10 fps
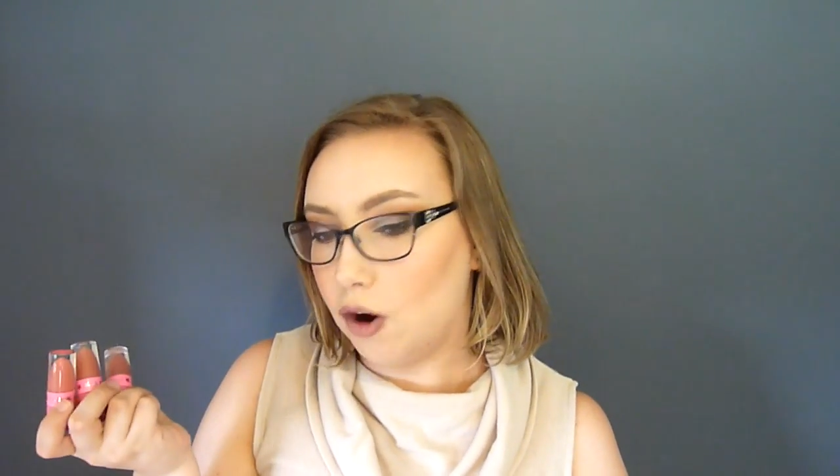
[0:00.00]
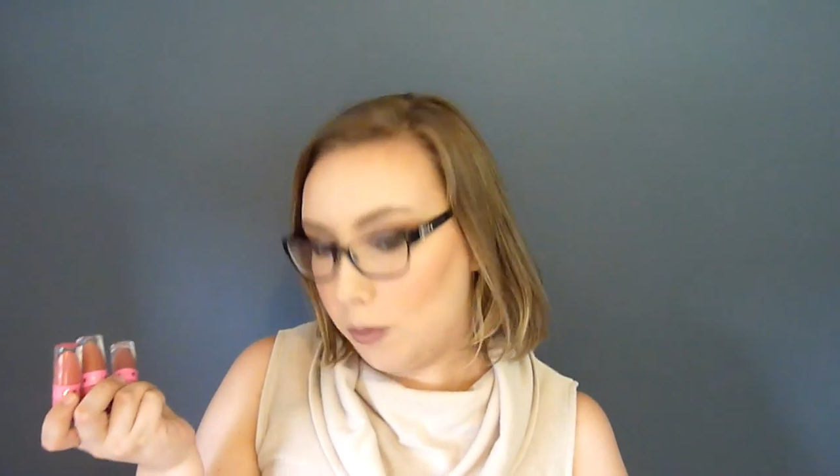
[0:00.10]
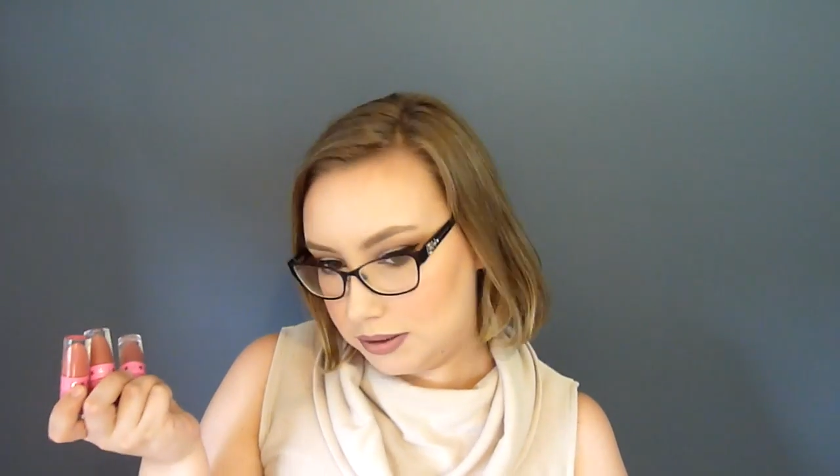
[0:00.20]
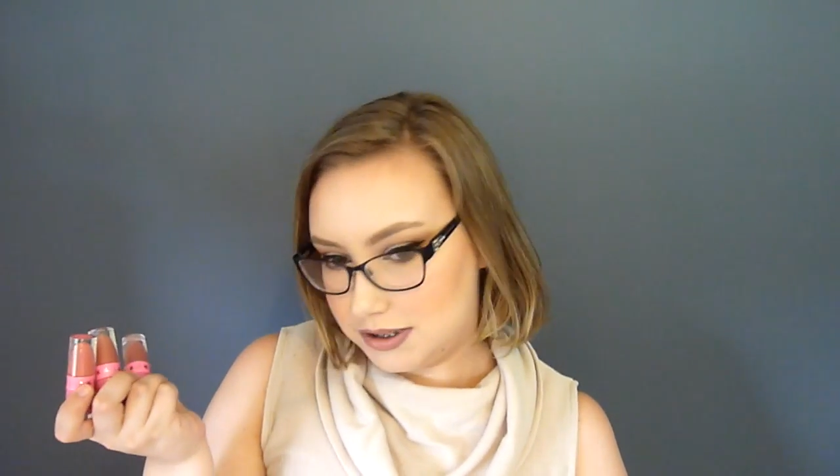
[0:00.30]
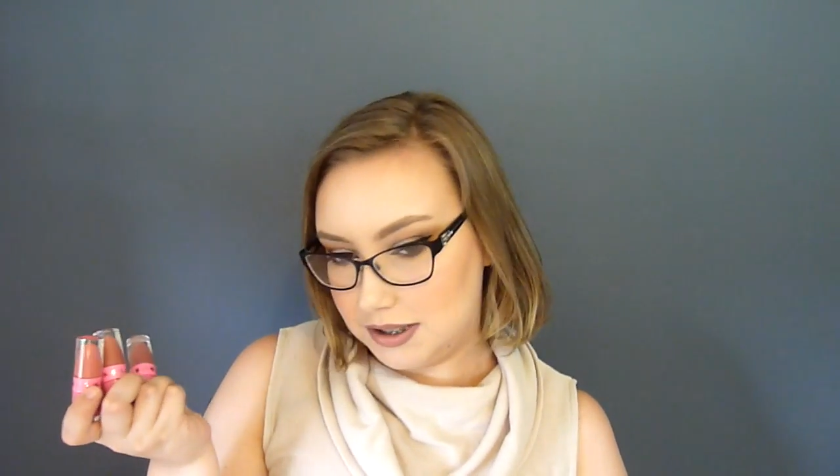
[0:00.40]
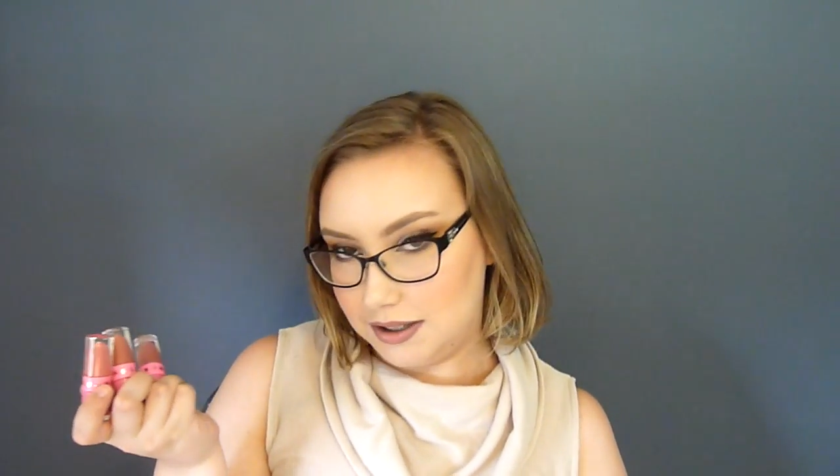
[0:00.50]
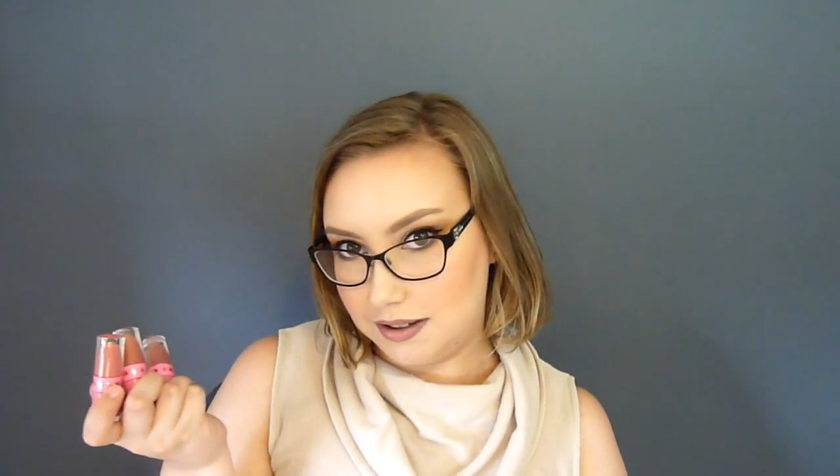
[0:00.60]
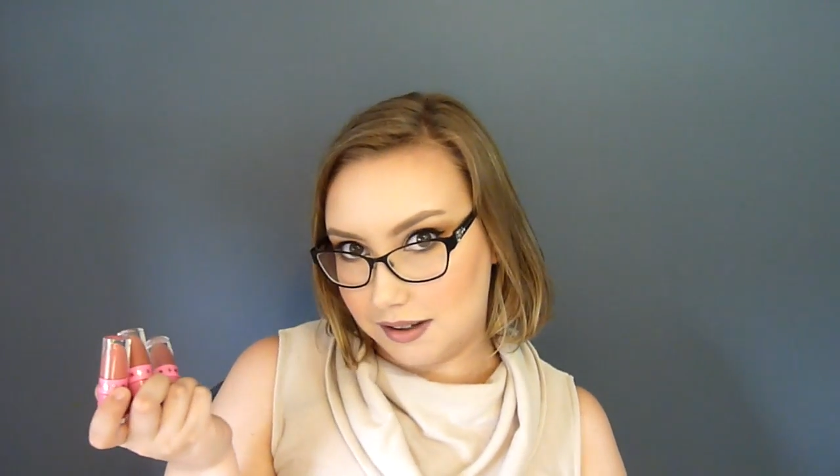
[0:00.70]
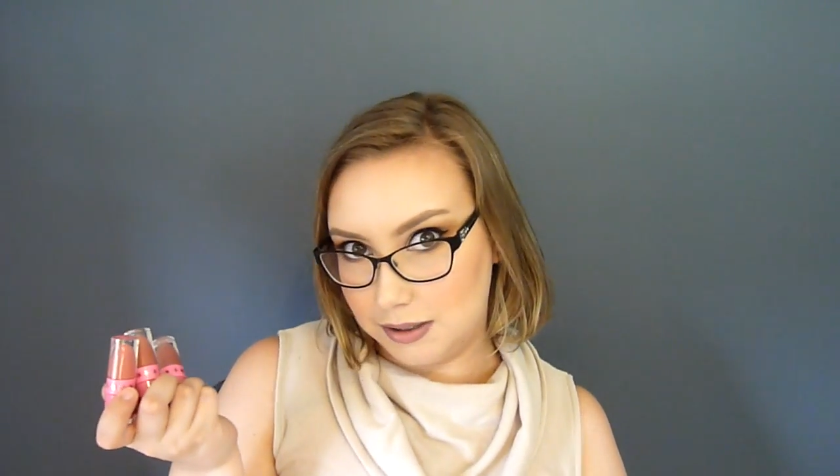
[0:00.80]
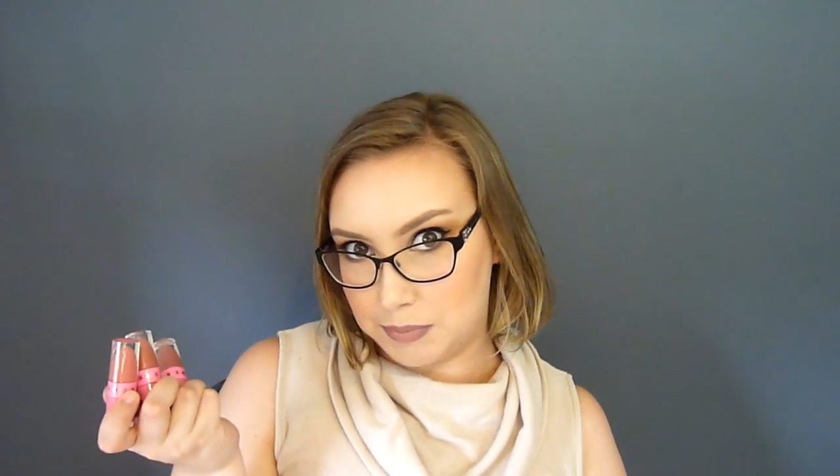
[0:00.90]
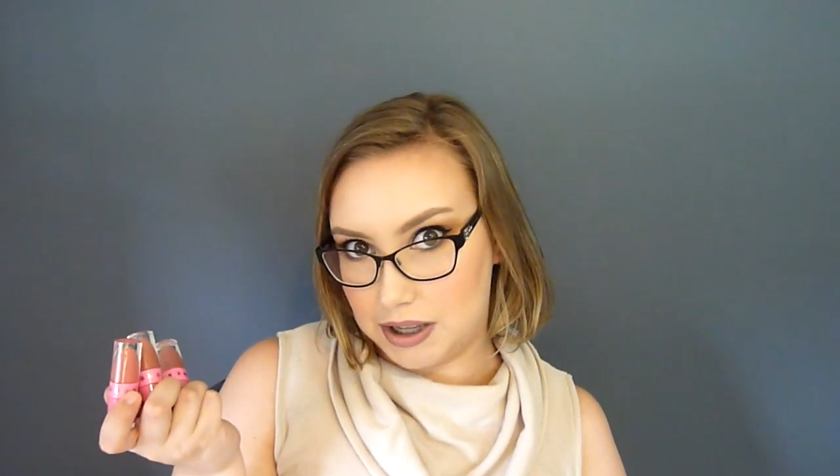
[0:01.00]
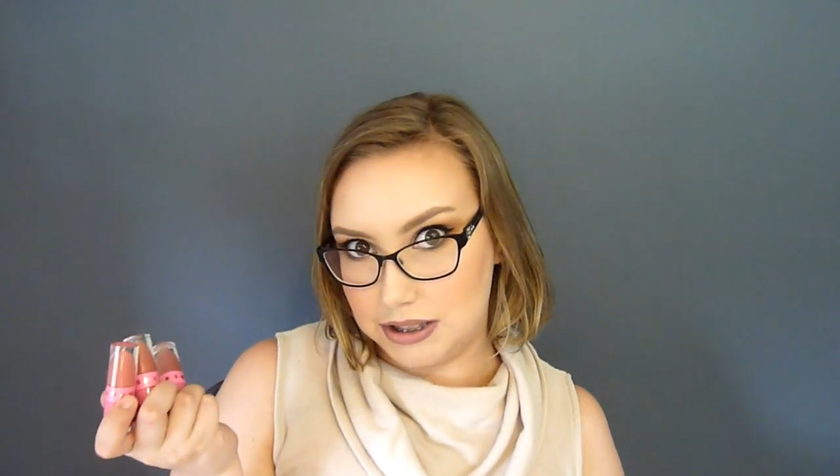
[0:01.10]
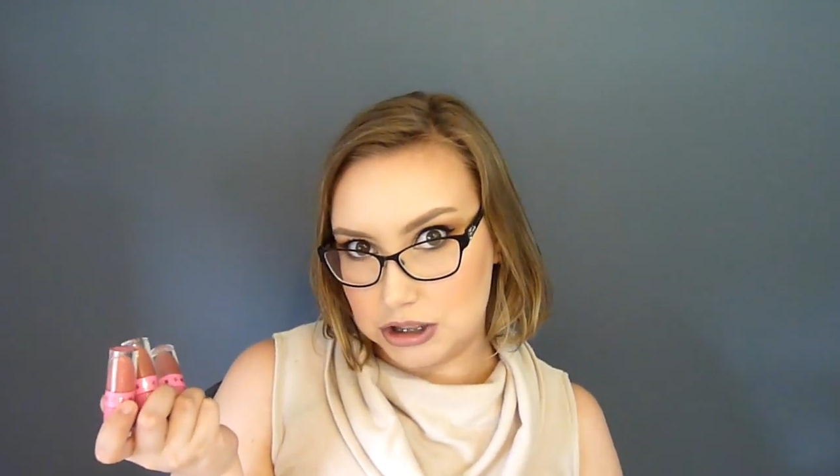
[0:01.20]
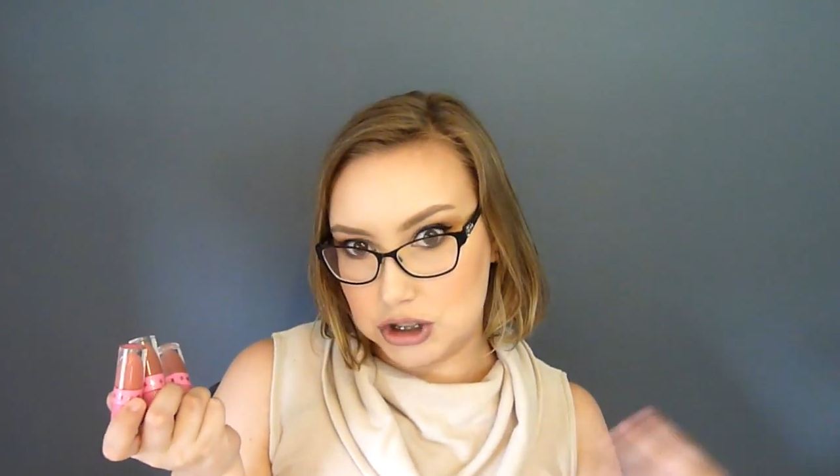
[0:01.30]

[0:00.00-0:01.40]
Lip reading: opposite in our lip colours.